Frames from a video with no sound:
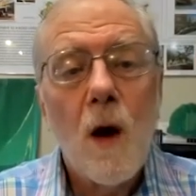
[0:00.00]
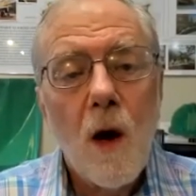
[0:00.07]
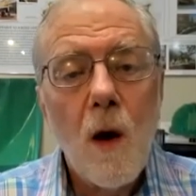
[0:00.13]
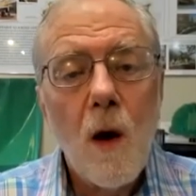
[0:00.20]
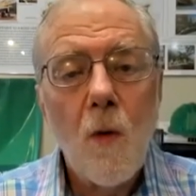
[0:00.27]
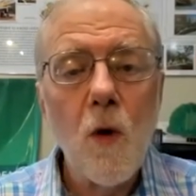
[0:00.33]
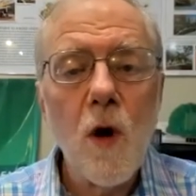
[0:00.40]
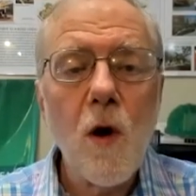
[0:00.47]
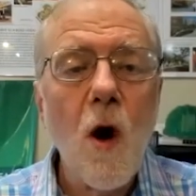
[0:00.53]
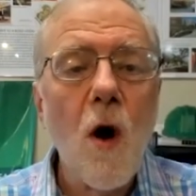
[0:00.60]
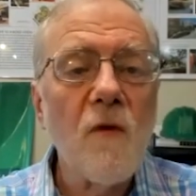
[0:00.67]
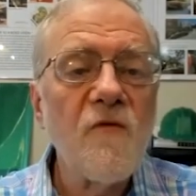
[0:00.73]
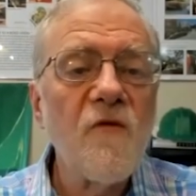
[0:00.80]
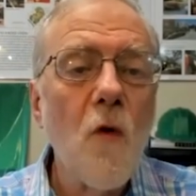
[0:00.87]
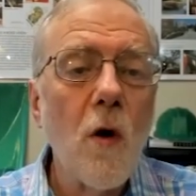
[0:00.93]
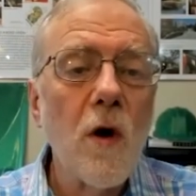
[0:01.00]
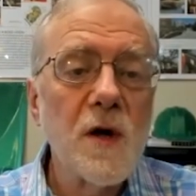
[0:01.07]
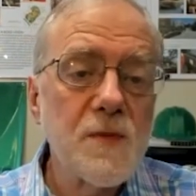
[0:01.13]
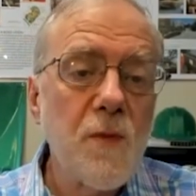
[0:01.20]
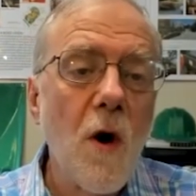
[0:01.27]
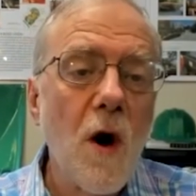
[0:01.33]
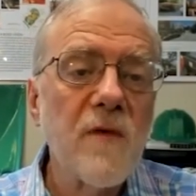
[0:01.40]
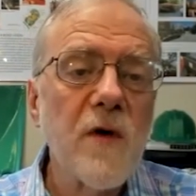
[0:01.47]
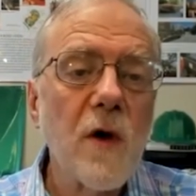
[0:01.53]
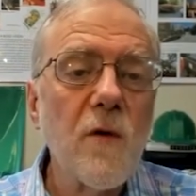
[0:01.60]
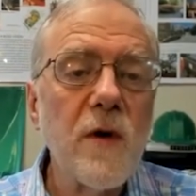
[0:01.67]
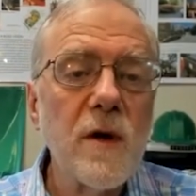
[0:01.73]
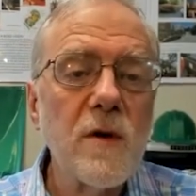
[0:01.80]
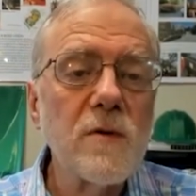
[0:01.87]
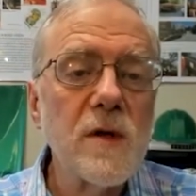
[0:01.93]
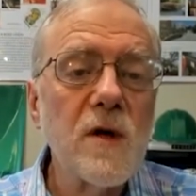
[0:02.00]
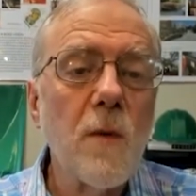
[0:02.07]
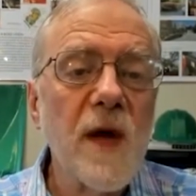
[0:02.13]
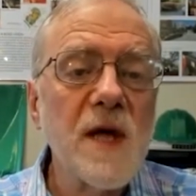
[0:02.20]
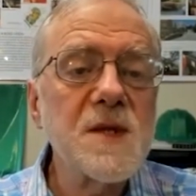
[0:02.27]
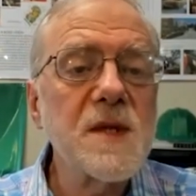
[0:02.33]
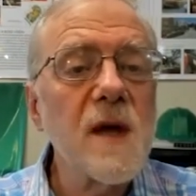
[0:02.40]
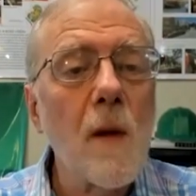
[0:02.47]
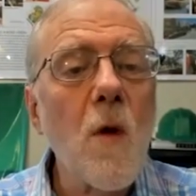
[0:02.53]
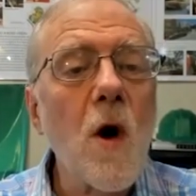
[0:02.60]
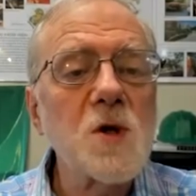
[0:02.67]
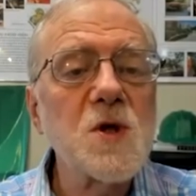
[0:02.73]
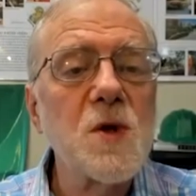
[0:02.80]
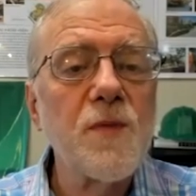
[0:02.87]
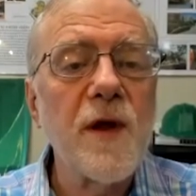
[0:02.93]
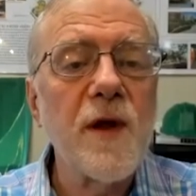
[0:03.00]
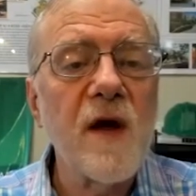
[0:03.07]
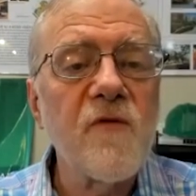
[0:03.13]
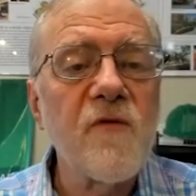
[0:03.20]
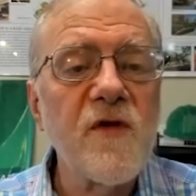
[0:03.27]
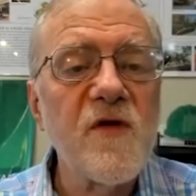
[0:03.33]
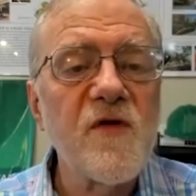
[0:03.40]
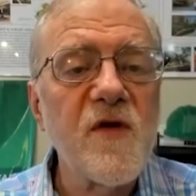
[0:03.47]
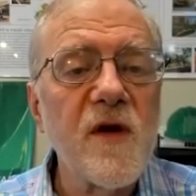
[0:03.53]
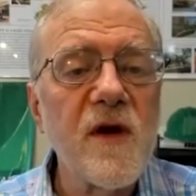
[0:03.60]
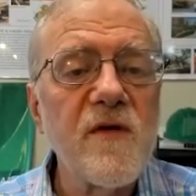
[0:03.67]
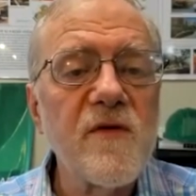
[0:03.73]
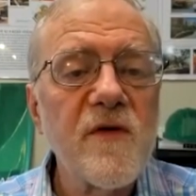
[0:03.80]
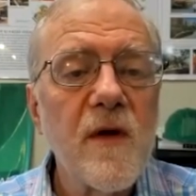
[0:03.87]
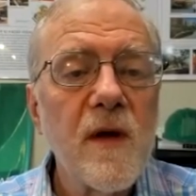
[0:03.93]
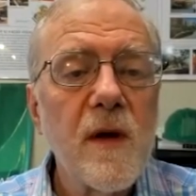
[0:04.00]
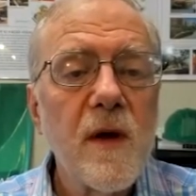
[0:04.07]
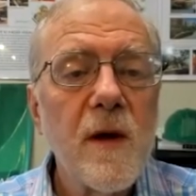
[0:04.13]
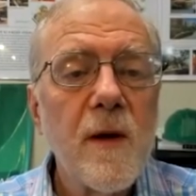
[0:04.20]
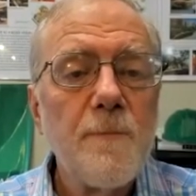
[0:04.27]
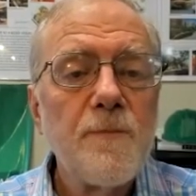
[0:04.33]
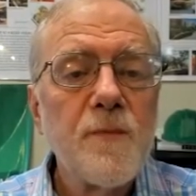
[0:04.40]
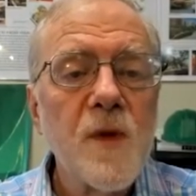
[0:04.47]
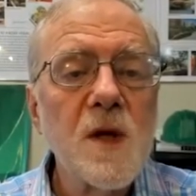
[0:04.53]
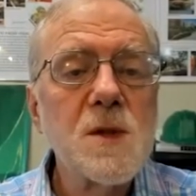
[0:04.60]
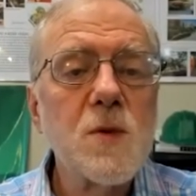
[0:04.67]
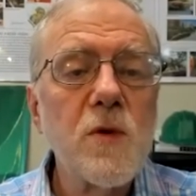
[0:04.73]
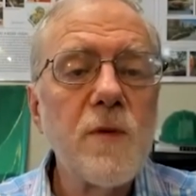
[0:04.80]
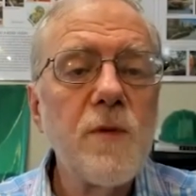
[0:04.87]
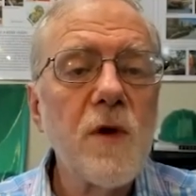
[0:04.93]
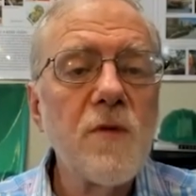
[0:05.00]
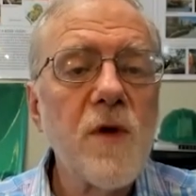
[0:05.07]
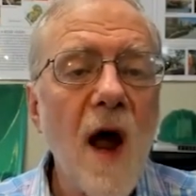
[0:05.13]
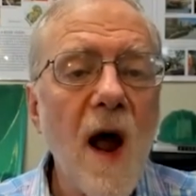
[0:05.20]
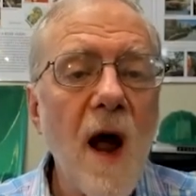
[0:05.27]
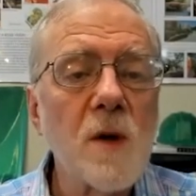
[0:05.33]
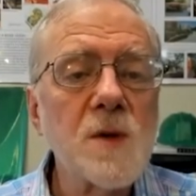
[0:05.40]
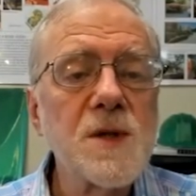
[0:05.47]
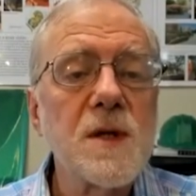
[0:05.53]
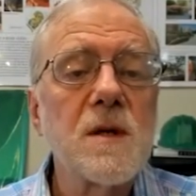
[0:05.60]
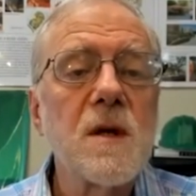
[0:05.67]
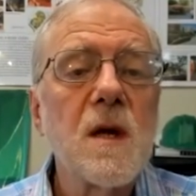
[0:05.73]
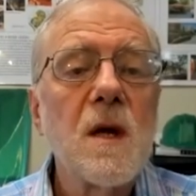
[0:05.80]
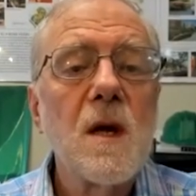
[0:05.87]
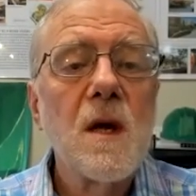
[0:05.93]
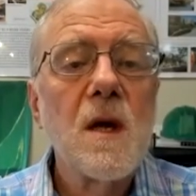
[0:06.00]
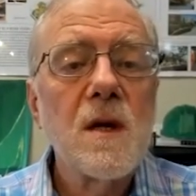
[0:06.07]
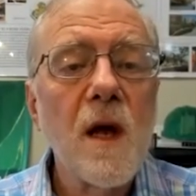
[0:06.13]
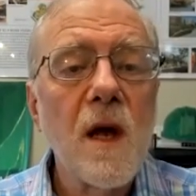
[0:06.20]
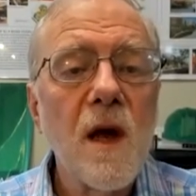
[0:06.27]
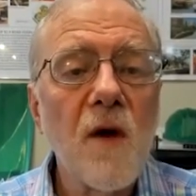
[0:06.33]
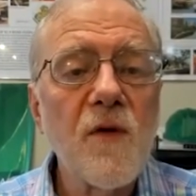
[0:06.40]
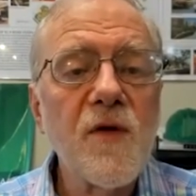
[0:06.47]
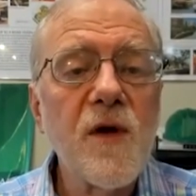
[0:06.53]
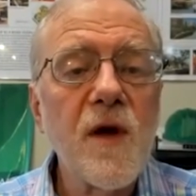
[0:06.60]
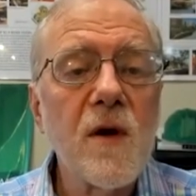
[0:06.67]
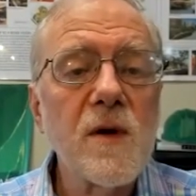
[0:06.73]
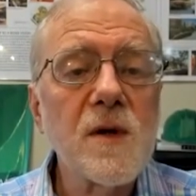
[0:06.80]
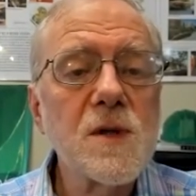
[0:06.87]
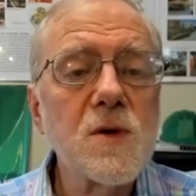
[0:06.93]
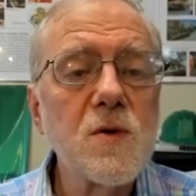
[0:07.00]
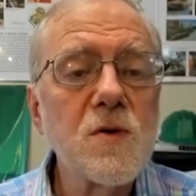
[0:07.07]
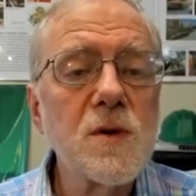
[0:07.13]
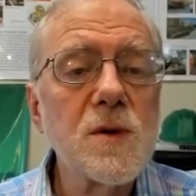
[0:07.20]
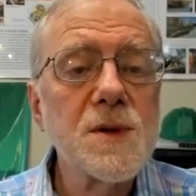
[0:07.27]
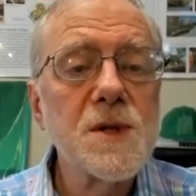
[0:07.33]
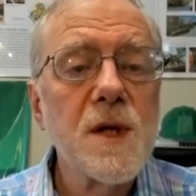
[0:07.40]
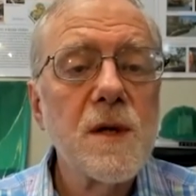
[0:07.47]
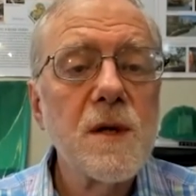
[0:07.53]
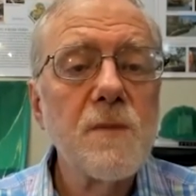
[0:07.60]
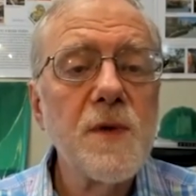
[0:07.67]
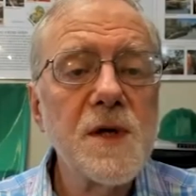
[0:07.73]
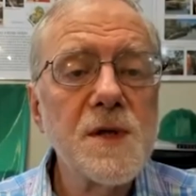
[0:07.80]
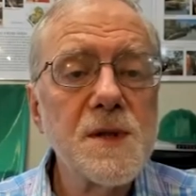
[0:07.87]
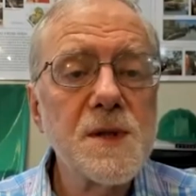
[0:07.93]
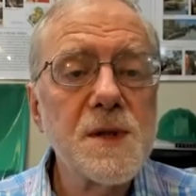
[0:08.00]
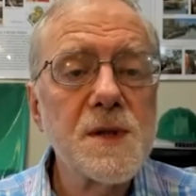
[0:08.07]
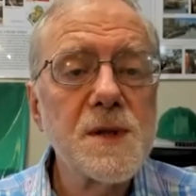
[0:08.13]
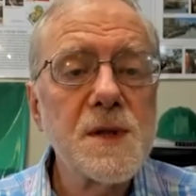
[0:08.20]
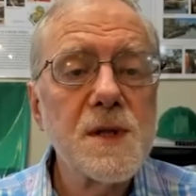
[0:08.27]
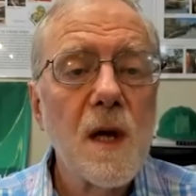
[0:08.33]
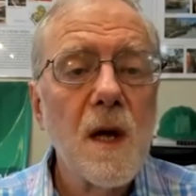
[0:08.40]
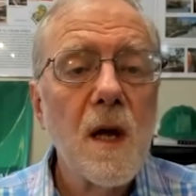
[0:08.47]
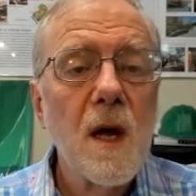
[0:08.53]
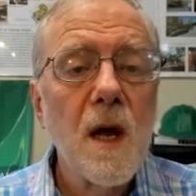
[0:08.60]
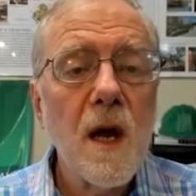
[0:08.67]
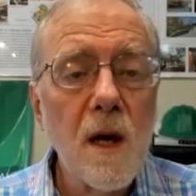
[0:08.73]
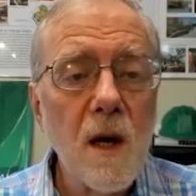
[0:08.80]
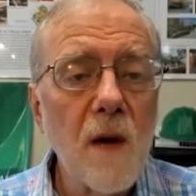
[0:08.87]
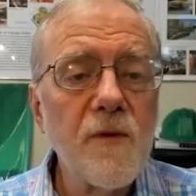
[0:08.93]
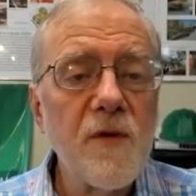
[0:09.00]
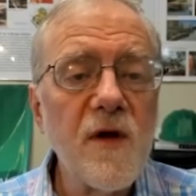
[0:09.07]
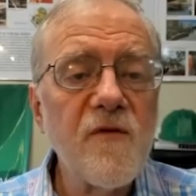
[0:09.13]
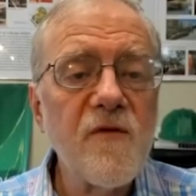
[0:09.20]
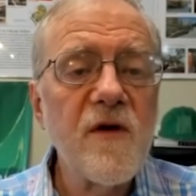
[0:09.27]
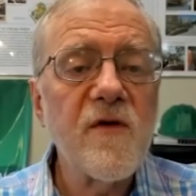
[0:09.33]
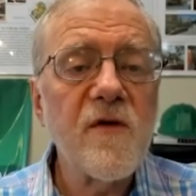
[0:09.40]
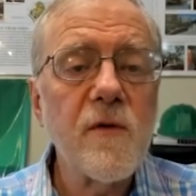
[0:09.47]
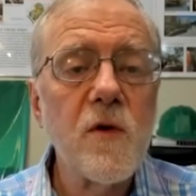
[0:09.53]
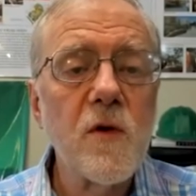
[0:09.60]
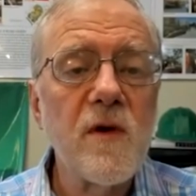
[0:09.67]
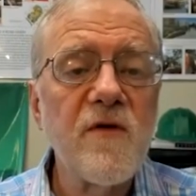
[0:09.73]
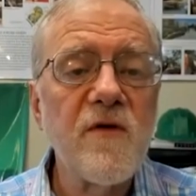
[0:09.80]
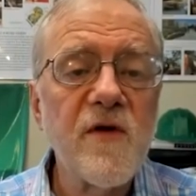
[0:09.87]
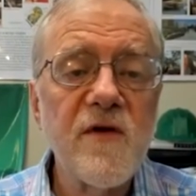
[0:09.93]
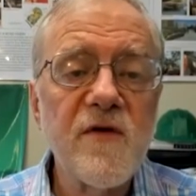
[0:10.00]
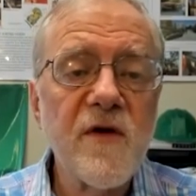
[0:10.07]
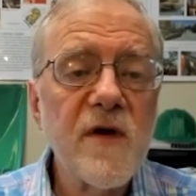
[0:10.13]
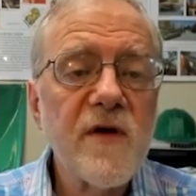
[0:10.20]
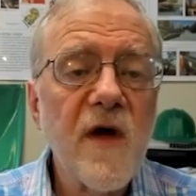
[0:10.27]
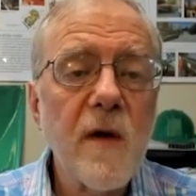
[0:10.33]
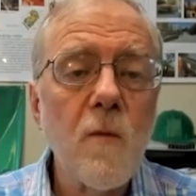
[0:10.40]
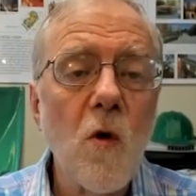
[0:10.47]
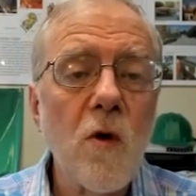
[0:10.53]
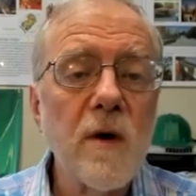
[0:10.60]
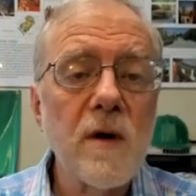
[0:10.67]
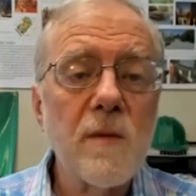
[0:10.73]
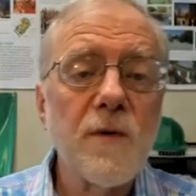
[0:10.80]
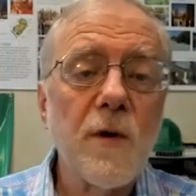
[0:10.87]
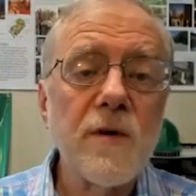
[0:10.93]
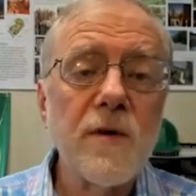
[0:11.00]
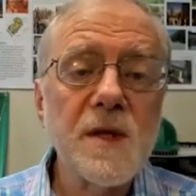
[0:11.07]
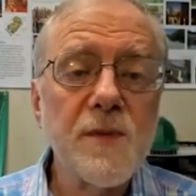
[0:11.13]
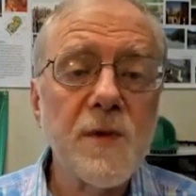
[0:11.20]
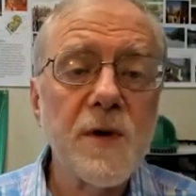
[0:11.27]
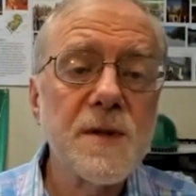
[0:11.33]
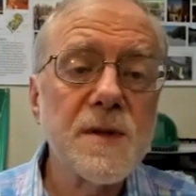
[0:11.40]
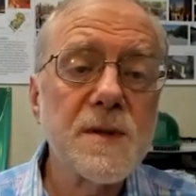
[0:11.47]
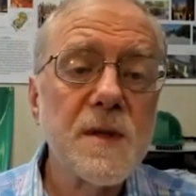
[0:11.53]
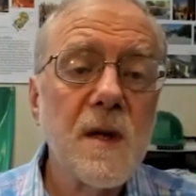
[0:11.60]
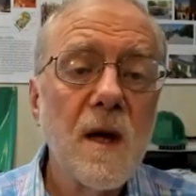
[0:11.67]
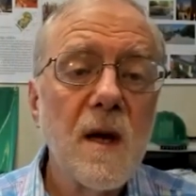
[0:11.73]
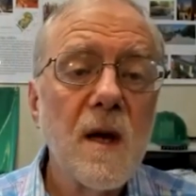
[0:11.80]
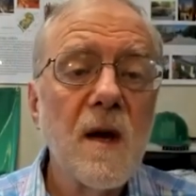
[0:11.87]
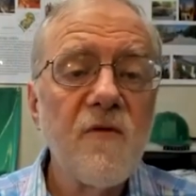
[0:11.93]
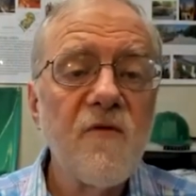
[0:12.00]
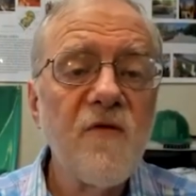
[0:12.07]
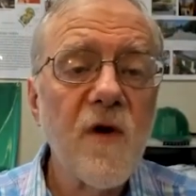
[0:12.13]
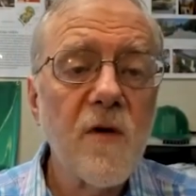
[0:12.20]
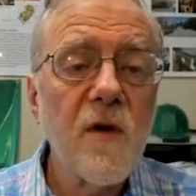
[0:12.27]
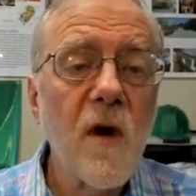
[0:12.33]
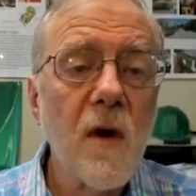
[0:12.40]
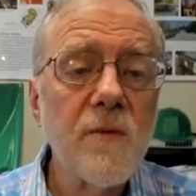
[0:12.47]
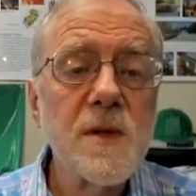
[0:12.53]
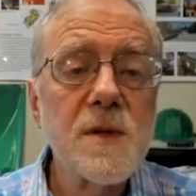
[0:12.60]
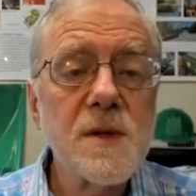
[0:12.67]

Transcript: we're calling for, as part of our Green New Deal, basically a Marshall Plan for the cities. Let's rebuild the housing, the healthcare, the schools, the businesses, and uplift these communities. And it's going to take more than the police budgets. The federal government's